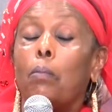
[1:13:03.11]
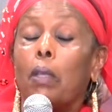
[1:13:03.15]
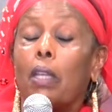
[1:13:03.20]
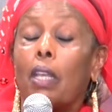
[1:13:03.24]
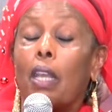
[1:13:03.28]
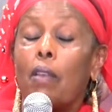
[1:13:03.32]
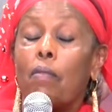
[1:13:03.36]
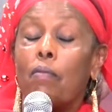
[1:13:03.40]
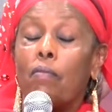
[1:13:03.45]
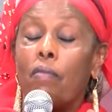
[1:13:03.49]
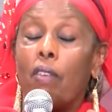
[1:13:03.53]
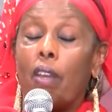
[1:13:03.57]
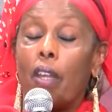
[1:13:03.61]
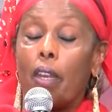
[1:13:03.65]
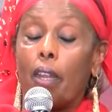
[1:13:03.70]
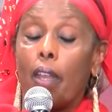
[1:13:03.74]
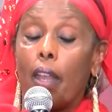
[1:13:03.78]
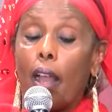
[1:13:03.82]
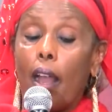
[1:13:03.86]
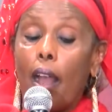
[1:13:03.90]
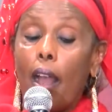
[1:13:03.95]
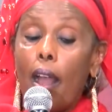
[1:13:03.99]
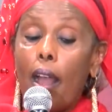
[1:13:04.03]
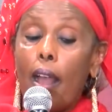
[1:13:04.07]
became very
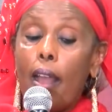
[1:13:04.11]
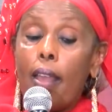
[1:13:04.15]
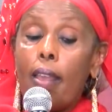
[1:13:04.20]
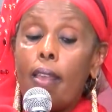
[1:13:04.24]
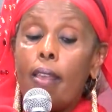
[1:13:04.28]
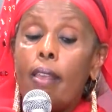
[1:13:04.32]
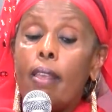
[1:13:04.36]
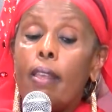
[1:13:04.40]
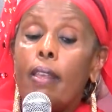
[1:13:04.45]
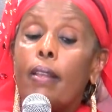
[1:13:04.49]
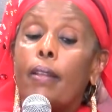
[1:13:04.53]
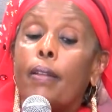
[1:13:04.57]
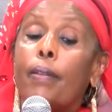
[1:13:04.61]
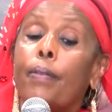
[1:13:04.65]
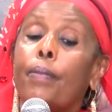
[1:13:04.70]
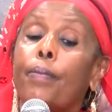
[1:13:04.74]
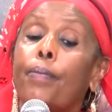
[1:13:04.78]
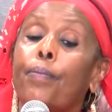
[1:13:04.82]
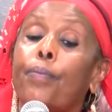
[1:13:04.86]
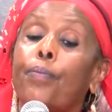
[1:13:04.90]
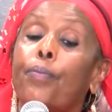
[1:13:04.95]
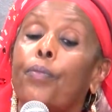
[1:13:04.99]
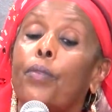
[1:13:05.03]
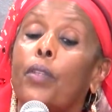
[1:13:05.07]
high.
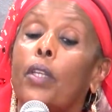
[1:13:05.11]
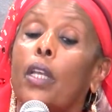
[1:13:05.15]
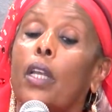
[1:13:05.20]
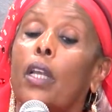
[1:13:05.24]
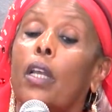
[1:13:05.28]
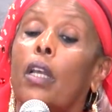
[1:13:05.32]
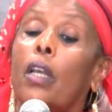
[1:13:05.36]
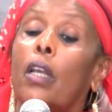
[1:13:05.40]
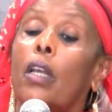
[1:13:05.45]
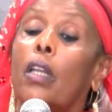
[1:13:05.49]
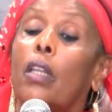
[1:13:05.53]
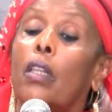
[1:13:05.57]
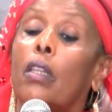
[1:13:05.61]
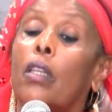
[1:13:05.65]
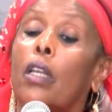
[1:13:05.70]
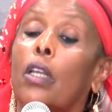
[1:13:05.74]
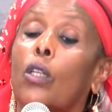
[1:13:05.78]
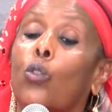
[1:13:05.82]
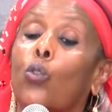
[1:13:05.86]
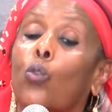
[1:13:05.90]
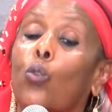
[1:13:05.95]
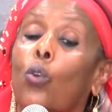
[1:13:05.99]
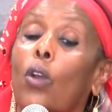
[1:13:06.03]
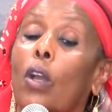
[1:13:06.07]
The
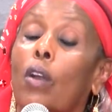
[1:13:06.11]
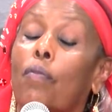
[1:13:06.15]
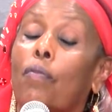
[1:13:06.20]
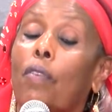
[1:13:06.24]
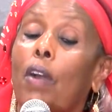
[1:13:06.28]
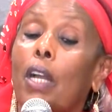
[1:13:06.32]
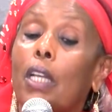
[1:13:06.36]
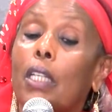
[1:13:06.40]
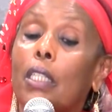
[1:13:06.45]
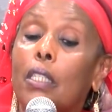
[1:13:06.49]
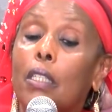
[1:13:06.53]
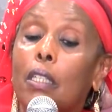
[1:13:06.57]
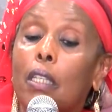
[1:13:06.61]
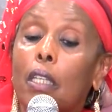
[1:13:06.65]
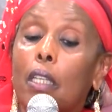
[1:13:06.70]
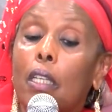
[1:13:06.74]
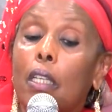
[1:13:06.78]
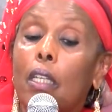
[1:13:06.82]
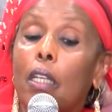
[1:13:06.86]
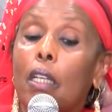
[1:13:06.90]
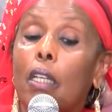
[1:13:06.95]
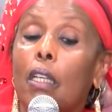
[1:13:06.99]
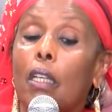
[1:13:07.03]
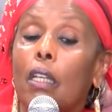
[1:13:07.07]
sugar
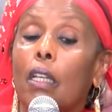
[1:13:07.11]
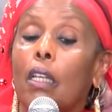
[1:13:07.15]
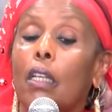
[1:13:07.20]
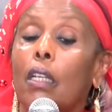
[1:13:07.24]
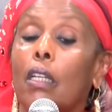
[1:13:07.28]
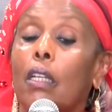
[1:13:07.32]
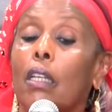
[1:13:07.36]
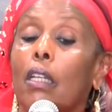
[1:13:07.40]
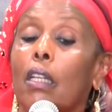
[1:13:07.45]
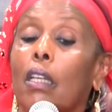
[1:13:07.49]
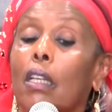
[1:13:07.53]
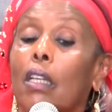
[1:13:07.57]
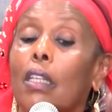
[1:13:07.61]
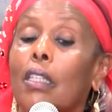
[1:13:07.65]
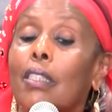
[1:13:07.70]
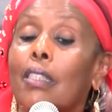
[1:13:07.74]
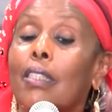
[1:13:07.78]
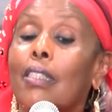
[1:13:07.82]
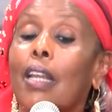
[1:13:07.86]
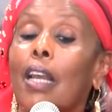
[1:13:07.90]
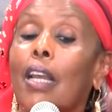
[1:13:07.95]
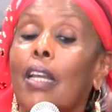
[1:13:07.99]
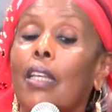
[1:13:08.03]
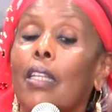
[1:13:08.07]
factory, it
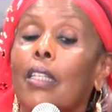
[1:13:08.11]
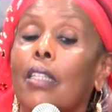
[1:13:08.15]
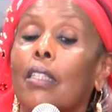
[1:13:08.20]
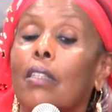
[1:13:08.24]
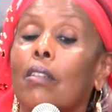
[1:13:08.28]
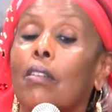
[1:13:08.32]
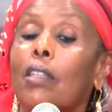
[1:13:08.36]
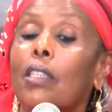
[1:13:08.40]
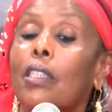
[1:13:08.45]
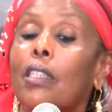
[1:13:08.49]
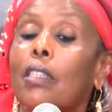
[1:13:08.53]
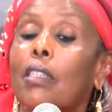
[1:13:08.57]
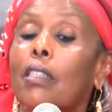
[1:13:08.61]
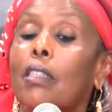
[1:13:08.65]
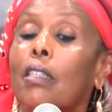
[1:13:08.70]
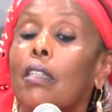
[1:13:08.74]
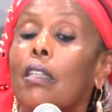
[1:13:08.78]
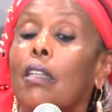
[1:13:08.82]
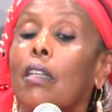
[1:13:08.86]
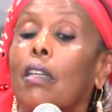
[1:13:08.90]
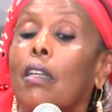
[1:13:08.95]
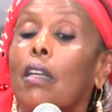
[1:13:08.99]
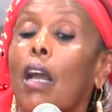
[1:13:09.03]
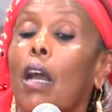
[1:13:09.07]
reached
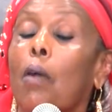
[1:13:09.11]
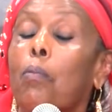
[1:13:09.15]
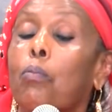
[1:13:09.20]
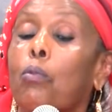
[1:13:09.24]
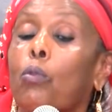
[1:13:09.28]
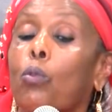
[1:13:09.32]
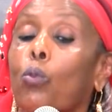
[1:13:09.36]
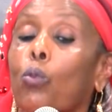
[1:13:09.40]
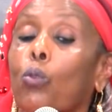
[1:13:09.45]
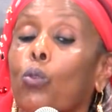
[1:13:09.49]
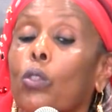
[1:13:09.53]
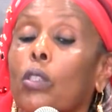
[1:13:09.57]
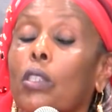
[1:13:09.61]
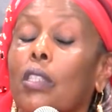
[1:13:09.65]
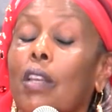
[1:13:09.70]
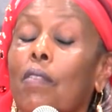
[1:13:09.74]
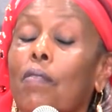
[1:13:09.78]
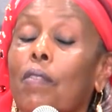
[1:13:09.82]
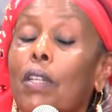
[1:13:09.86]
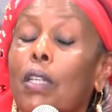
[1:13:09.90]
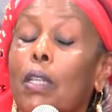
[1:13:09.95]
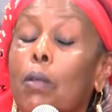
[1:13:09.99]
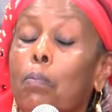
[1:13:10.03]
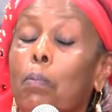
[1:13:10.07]
up to
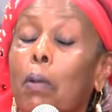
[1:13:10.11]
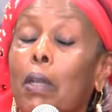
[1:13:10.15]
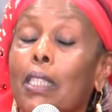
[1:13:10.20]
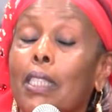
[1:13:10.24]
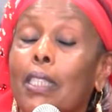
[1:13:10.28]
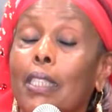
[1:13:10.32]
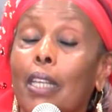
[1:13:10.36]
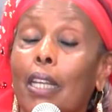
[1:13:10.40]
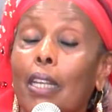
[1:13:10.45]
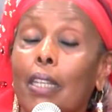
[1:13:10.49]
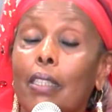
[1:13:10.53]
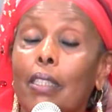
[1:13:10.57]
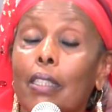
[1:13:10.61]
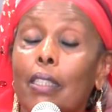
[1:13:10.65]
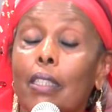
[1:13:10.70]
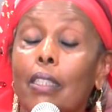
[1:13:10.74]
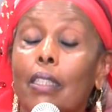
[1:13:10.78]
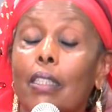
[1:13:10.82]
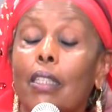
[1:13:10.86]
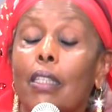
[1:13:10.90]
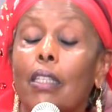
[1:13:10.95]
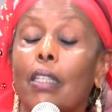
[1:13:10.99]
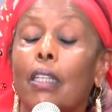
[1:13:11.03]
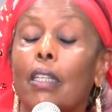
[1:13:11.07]

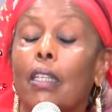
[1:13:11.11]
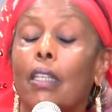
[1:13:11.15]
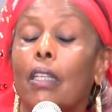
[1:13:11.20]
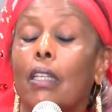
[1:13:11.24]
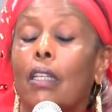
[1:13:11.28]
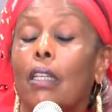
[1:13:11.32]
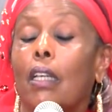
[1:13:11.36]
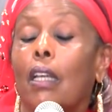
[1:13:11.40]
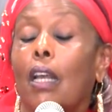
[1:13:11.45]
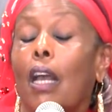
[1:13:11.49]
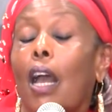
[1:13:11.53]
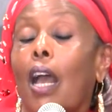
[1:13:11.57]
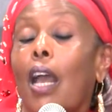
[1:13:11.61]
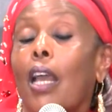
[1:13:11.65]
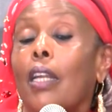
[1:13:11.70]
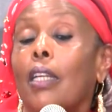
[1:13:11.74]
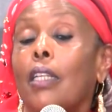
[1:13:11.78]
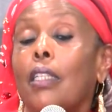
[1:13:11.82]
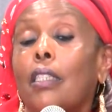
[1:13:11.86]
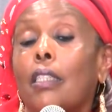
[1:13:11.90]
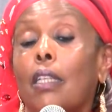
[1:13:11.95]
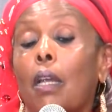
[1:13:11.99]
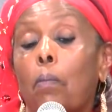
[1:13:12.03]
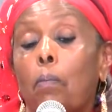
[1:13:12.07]
70%. I
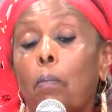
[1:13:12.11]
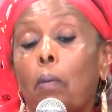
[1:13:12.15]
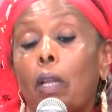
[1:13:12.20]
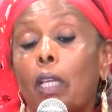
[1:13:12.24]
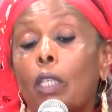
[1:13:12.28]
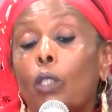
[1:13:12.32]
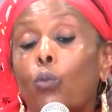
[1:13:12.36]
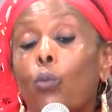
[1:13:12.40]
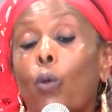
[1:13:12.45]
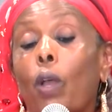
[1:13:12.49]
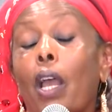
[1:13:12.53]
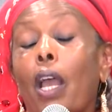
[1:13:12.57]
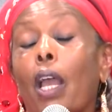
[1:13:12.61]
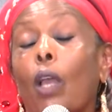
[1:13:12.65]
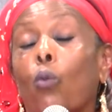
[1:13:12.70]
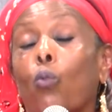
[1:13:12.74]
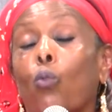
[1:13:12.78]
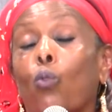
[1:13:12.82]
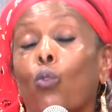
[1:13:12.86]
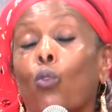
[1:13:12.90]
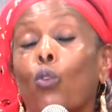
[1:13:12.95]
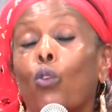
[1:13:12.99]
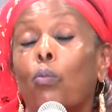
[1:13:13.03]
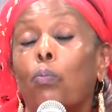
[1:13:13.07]
reached a place where I
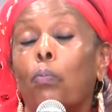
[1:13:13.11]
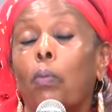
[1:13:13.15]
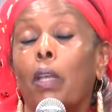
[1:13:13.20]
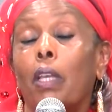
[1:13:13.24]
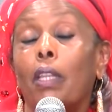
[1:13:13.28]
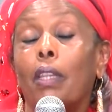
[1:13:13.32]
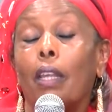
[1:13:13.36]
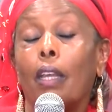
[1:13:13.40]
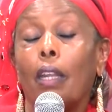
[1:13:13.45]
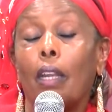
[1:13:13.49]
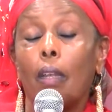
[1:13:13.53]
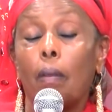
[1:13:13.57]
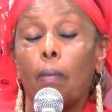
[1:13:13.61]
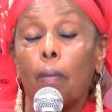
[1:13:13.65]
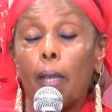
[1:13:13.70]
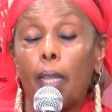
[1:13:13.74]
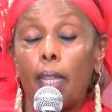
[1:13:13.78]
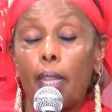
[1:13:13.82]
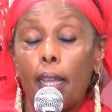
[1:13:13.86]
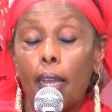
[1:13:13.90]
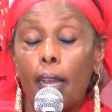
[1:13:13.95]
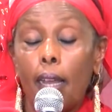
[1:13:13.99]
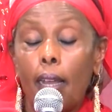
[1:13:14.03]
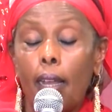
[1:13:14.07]
could not pay the
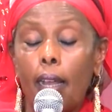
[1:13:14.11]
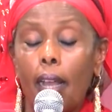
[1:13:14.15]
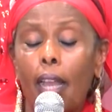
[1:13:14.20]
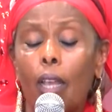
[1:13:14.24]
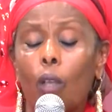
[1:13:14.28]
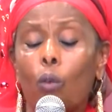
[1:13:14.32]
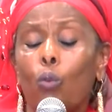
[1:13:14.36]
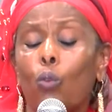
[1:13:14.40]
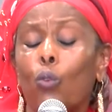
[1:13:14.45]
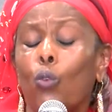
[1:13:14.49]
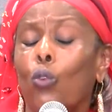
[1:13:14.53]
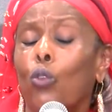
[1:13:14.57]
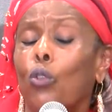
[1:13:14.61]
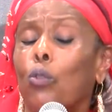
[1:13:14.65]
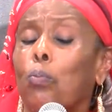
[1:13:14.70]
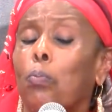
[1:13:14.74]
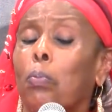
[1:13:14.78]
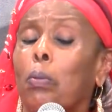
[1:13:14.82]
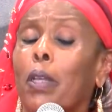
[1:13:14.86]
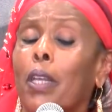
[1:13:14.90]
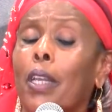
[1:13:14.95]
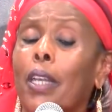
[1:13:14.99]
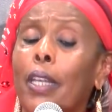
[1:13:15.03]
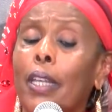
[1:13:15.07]
Rivera. I could not
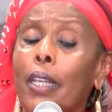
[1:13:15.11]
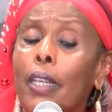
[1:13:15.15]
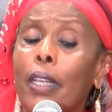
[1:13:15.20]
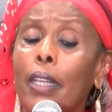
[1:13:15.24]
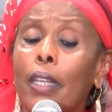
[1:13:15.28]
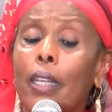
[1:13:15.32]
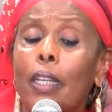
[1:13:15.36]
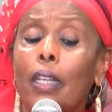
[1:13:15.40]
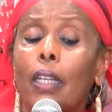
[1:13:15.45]
pay.